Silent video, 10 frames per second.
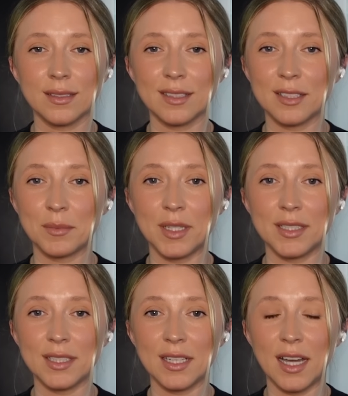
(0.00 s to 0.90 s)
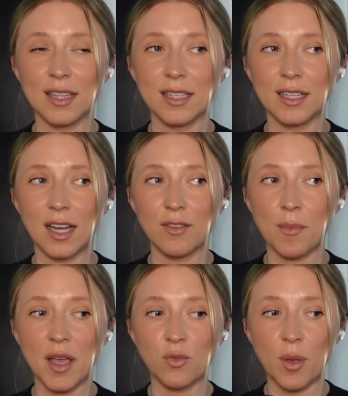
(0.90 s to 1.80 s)
It's amazing. I think I
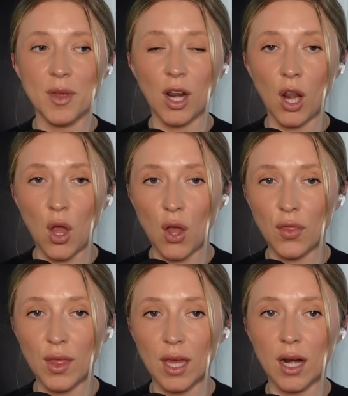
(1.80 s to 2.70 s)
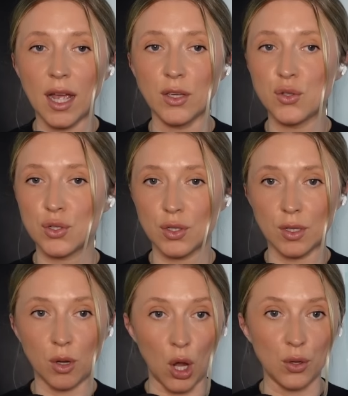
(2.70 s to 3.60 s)
remind women a lot that I used to
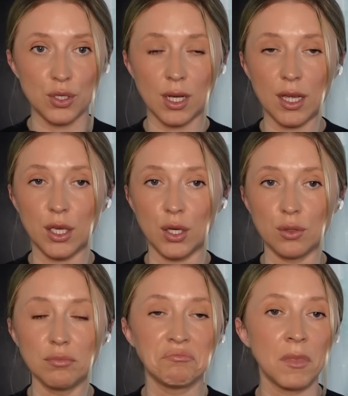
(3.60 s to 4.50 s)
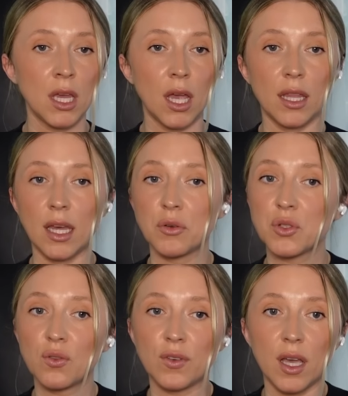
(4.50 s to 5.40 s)
coach like you, and that was
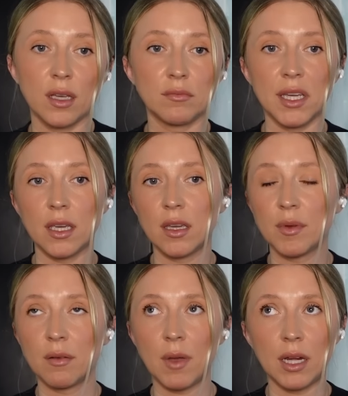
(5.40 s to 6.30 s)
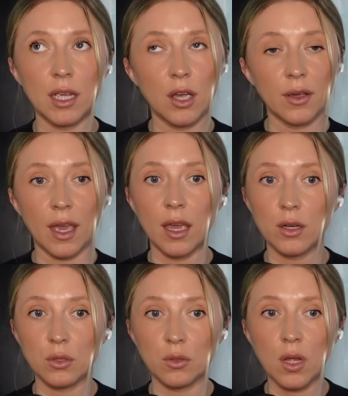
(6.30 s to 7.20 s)
all fine, making a bit of money. Okay,
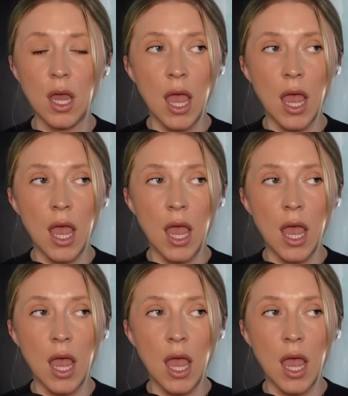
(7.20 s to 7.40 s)
cool.